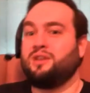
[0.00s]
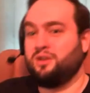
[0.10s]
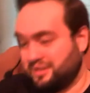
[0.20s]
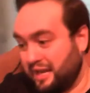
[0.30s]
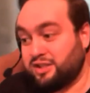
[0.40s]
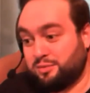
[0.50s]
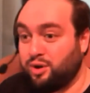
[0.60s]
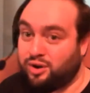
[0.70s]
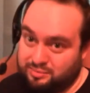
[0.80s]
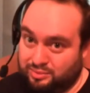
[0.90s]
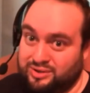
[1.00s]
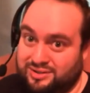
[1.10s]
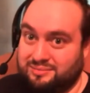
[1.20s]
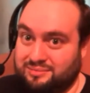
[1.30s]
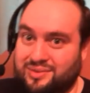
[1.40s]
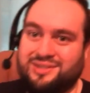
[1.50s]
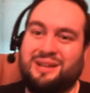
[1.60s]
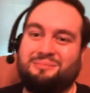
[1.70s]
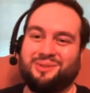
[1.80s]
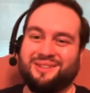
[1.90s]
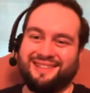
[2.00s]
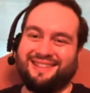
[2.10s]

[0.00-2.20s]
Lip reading: than your textbook on Buddhism, for example.